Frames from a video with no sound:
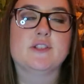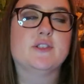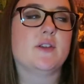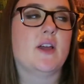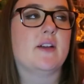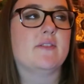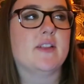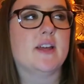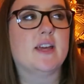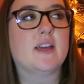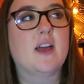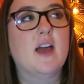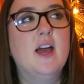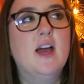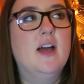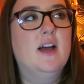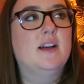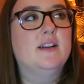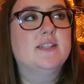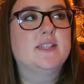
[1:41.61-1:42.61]
So you have like
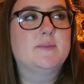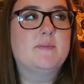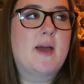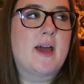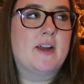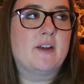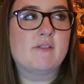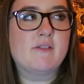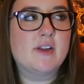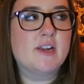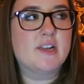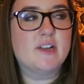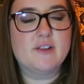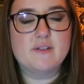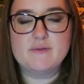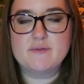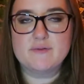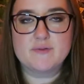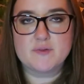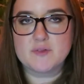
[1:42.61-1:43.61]
a smattering
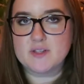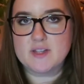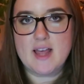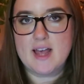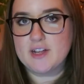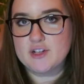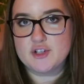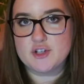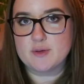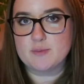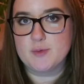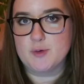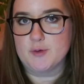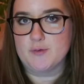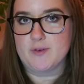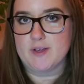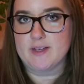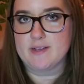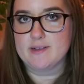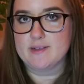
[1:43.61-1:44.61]
of slasher
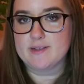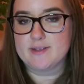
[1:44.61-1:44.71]
movies,